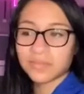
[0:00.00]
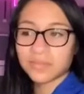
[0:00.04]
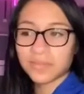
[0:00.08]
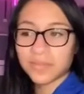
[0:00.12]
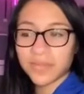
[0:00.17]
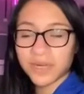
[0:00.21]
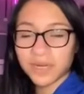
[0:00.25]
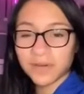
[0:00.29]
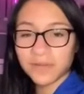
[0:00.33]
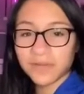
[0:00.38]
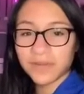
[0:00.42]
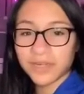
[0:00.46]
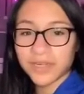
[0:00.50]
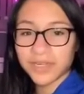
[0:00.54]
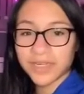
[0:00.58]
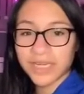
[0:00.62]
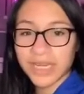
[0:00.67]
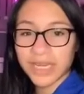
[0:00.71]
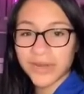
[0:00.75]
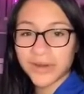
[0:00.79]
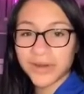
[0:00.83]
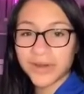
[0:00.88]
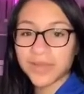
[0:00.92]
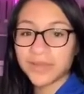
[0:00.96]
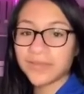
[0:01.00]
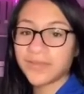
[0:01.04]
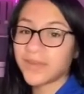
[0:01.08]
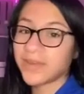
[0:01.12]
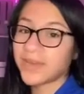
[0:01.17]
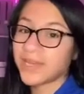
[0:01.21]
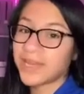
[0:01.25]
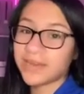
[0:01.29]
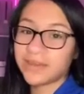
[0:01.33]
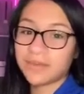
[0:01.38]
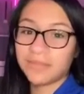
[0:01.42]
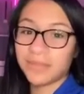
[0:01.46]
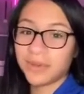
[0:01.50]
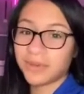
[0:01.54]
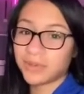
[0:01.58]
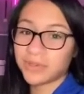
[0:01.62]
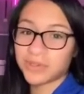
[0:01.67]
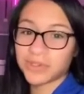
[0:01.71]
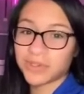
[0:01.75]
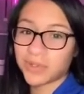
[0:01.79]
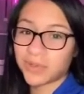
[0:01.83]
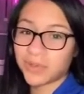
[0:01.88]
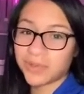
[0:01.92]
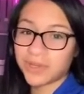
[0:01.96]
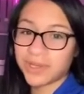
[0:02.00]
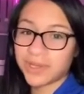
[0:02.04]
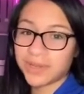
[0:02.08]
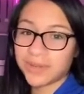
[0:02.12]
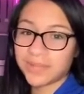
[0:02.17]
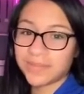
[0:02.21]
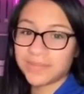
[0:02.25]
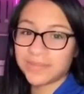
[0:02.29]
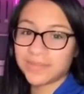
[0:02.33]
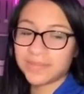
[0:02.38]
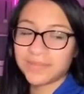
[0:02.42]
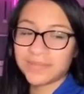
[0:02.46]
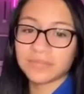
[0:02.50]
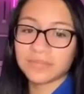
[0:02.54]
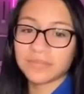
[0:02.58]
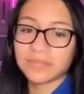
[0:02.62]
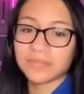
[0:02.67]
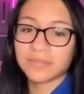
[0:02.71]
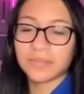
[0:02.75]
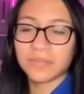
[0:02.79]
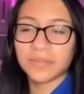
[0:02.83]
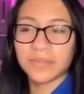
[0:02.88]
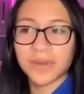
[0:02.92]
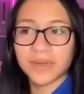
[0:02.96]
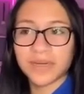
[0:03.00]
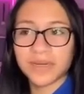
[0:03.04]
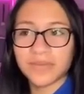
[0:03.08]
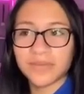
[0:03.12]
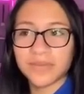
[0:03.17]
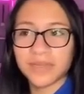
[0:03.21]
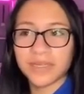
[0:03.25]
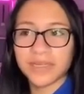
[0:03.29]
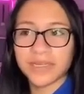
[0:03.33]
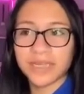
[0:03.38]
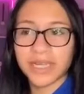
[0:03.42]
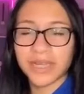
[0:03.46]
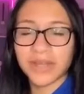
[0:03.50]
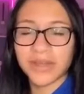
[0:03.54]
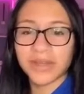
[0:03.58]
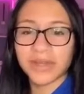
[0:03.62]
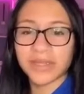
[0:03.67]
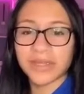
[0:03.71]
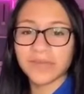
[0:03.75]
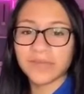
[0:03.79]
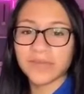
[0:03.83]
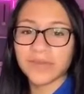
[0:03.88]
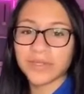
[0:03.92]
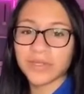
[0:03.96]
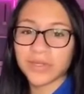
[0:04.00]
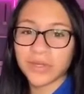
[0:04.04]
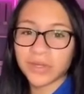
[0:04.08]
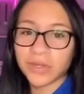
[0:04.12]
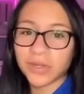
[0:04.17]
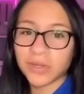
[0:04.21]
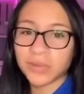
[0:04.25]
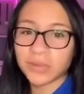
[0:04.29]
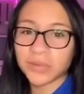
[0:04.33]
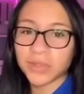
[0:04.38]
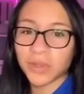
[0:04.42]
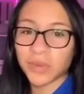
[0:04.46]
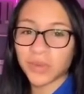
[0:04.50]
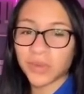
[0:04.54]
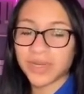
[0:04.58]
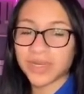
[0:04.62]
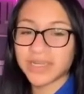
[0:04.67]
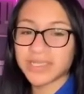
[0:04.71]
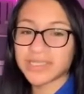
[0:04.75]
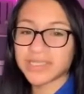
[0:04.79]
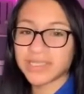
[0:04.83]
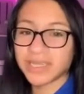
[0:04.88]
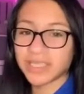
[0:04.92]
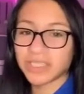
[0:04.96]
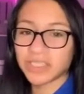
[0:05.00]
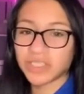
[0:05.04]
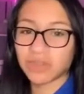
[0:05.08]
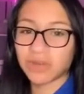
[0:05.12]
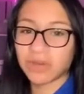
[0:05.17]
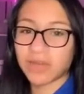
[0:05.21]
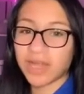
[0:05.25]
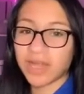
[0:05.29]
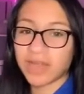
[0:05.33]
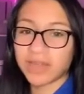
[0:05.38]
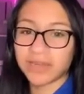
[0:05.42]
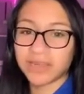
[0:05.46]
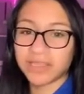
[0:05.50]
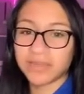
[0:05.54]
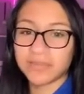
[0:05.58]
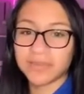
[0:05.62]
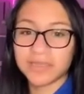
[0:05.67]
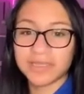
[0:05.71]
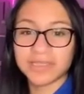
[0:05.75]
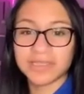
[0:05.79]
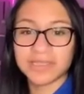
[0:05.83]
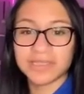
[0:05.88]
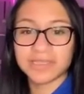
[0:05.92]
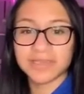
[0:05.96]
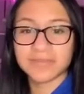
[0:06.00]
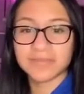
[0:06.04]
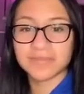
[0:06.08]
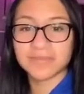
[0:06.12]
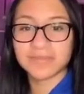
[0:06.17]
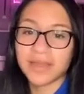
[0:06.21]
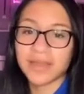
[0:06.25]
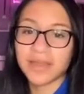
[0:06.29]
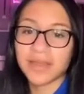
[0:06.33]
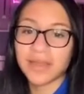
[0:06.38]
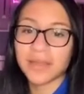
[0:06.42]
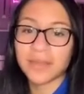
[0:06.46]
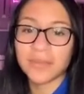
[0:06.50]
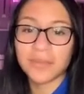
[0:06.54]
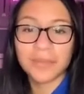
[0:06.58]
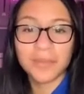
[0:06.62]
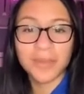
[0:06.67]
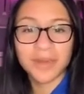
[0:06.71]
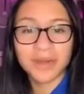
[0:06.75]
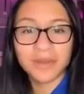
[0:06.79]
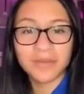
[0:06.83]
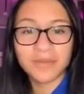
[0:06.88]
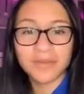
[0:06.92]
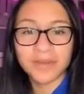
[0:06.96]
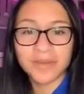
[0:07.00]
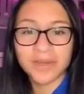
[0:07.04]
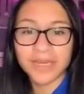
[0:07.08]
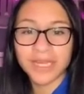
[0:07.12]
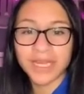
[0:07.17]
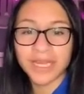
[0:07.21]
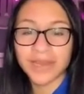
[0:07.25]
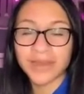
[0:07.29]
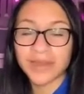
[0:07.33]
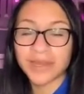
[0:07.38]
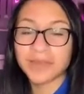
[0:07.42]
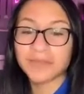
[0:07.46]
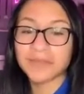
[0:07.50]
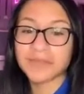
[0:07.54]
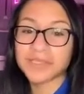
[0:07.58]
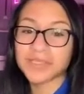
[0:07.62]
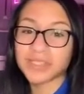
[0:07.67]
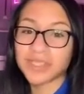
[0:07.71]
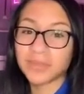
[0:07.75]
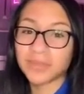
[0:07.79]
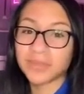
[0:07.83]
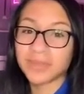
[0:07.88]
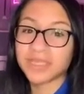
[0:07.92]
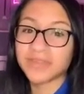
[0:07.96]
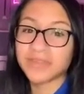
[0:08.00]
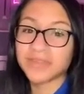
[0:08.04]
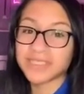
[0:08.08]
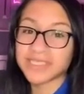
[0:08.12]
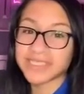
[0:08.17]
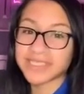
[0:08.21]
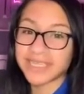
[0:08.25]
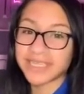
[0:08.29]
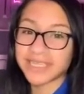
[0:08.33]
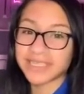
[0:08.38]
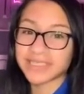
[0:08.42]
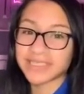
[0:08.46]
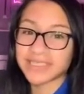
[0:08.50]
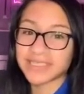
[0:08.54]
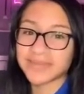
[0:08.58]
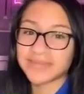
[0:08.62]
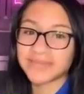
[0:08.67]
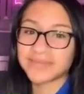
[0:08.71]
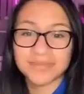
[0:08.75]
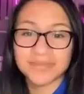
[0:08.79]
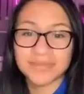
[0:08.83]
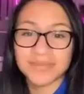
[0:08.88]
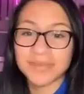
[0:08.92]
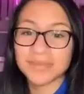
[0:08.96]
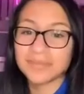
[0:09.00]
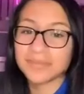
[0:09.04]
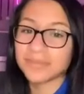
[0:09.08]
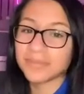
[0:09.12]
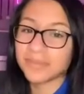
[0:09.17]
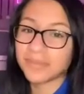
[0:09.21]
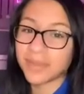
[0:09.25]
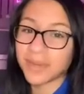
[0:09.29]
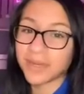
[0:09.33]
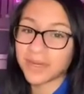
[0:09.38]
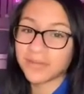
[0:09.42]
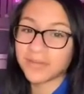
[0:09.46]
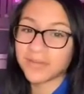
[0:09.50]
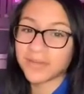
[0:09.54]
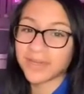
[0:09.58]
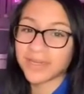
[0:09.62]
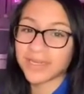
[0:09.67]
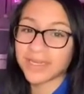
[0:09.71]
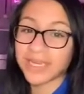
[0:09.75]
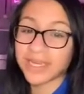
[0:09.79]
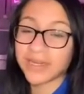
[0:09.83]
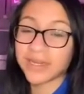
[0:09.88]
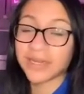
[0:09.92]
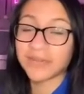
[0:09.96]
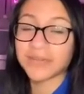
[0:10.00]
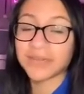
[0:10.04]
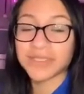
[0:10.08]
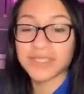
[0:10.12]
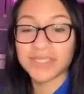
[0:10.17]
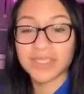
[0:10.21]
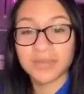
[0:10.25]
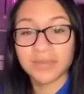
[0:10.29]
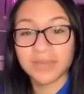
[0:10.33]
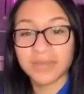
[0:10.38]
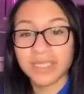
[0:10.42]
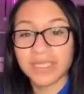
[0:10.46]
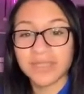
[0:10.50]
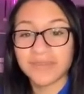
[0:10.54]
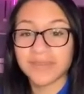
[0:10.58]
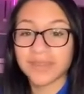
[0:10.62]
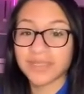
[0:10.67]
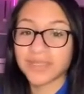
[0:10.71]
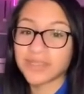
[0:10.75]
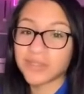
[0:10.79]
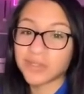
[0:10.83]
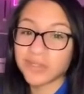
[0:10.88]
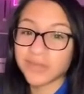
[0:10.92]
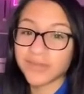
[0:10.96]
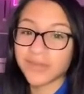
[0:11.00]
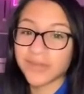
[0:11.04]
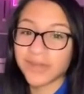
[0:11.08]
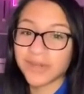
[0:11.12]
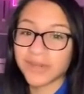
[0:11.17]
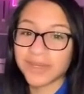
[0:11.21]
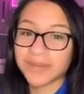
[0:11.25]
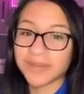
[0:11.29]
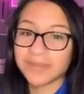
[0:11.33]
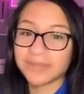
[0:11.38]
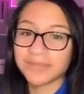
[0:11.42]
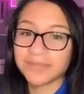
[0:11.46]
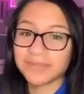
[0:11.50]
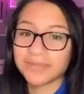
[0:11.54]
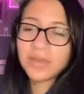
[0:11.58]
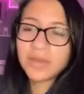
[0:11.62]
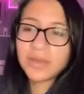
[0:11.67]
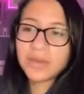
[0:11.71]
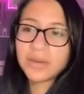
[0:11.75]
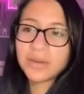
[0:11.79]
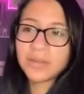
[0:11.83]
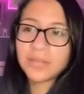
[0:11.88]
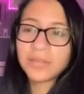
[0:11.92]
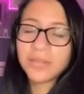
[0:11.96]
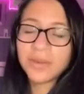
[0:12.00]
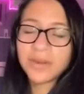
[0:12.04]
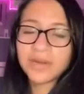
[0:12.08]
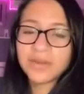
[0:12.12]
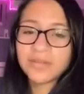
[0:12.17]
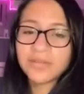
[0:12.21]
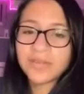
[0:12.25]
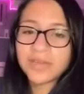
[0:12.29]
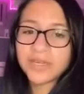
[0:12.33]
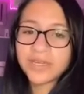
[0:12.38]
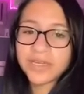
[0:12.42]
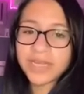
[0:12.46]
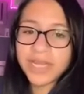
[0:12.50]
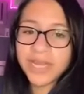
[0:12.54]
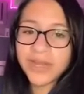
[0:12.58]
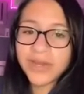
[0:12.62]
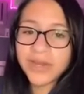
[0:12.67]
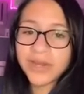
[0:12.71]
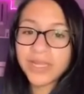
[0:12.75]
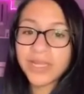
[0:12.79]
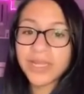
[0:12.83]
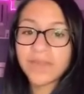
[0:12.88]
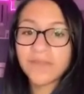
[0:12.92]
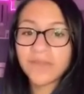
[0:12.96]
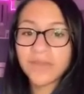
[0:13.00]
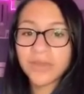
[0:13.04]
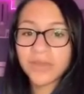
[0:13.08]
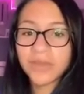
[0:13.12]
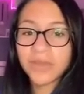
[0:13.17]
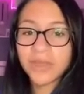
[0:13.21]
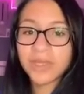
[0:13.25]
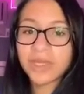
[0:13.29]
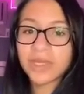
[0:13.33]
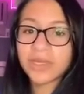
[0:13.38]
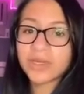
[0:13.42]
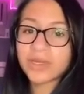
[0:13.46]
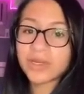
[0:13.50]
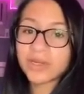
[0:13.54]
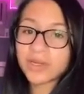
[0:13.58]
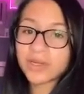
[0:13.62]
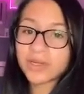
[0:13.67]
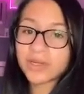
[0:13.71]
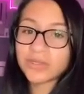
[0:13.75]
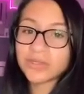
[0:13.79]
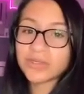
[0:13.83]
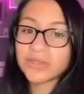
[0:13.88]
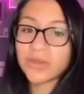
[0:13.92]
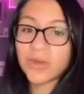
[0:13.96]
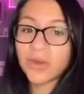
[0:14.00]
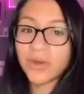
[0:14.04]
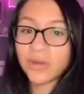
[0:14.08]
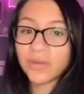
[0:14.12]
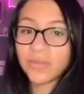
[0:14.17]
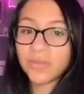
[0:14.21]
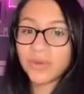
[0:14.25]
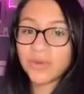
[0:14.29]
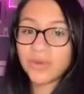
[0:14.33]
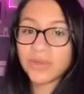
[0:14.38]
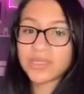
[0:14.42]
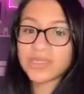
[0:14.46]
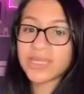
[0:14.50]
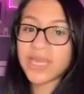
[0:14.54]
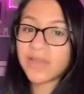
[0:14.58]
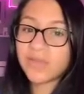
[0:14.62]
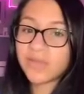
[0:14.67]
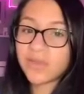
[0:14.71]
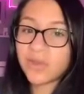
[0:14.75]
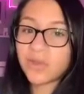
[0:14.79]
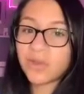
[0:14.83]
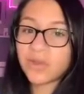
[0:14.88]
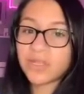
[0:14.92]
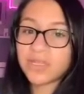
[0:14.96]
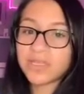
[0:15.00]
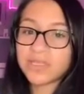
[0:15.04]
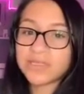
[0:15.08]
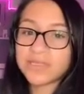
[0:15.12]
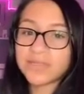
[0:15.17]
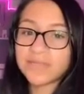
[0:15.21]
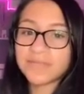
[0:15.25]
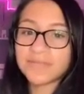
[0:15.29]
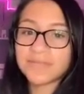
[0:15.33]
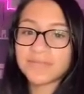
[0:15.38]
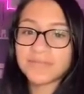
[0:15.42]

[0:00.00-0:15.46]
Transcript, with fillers: Put a finger down if you're not in middle school yet. Put a finger down if you don't know what the word sexuality means. Put a finger down if you still believe in Santa. Put a finger down if you still believe in the tooth fairy. Put a finger down if you think girls or boys have cooties.